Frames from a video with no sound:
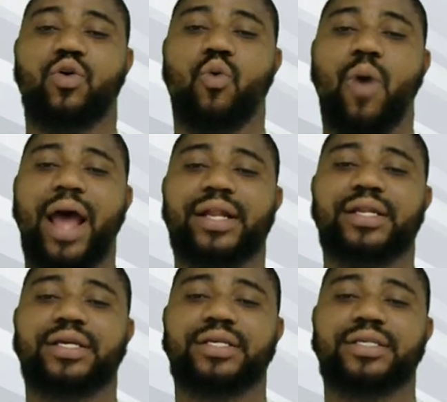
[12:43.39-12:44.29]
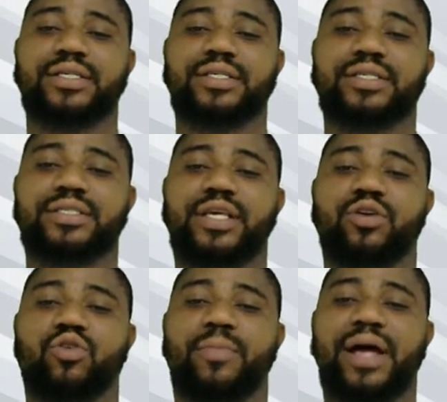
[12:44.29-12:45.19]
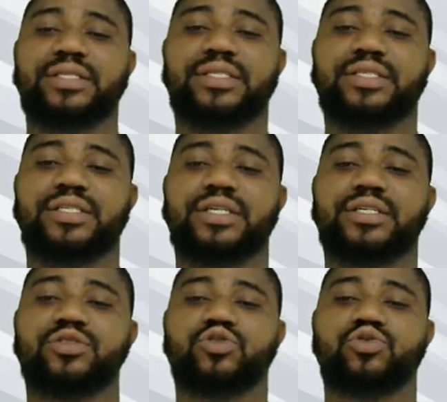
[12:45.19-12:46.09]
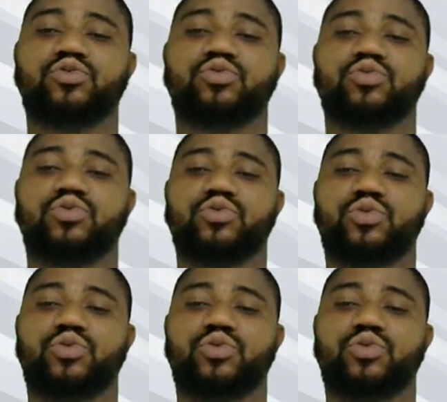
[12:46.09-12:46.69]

1 is a chromatid. 2